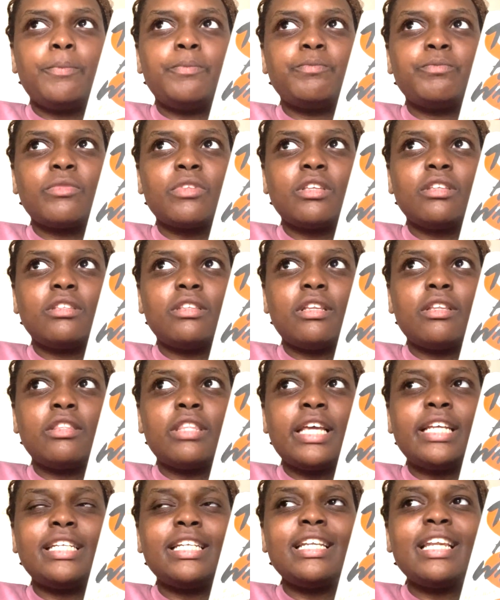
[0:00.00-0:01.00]
um,
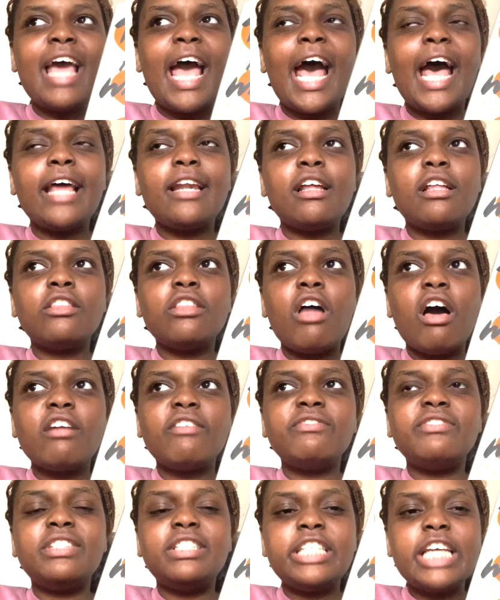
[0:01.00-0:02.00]
they didn't add
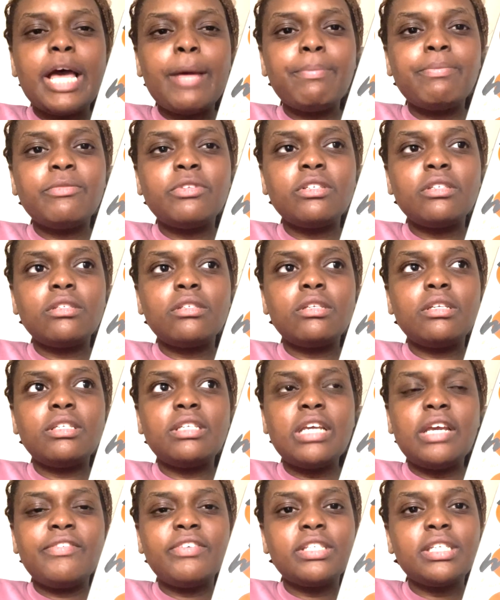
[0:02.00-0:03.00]
a lot of depth
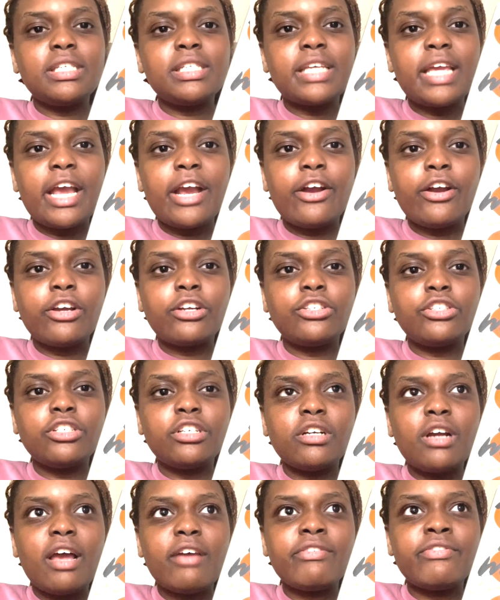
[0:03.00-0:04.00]
to Davis's
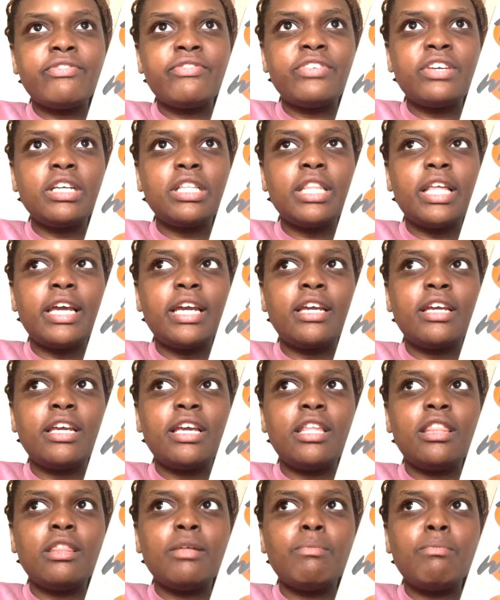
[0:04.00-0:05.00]
character. I feel
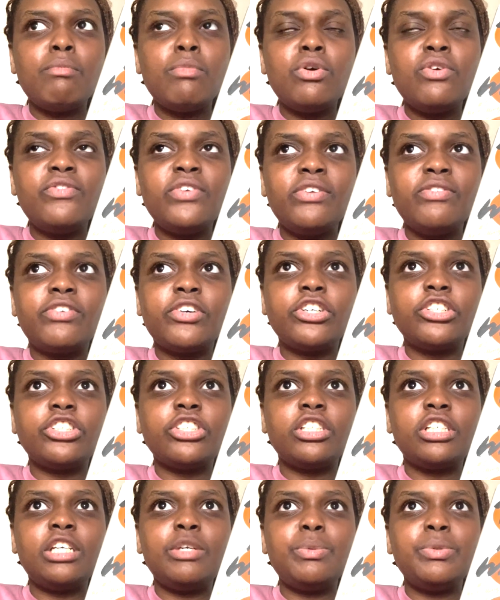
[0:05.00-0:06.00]
like in the
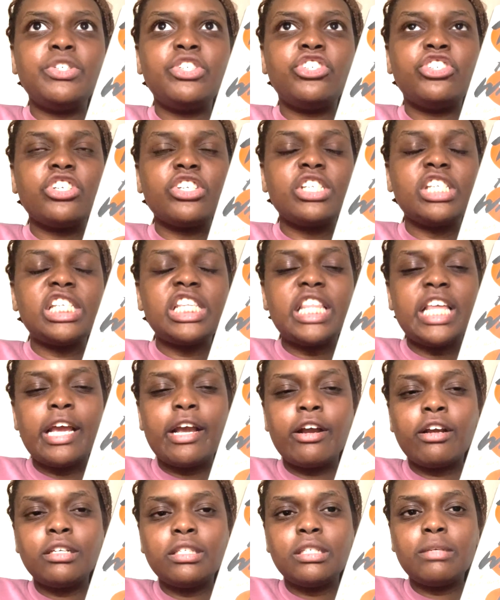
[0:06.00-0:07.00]
movie version, he was
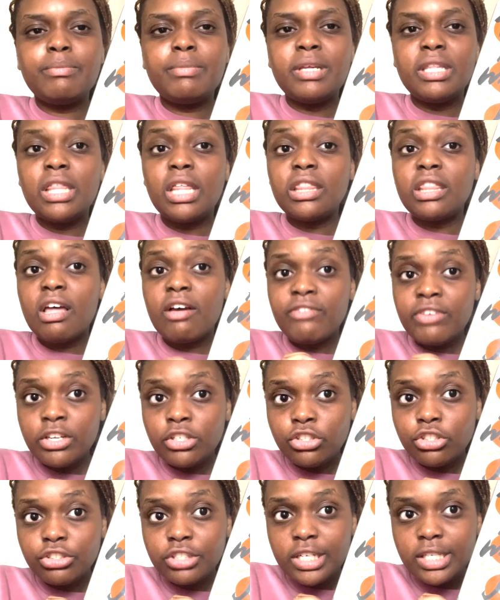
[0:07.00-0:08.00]
just there to be the
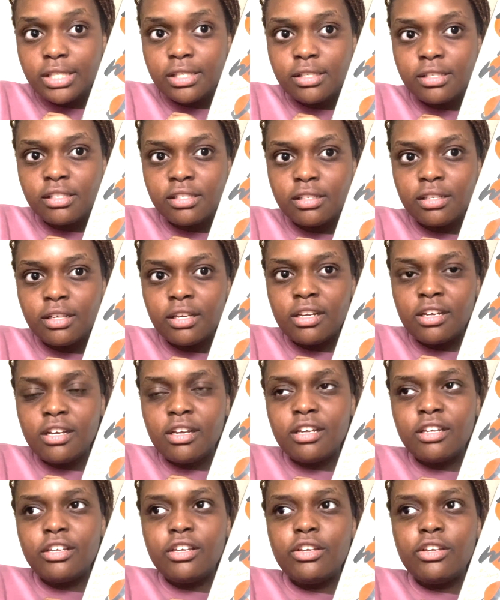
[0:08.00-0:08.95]
love interest.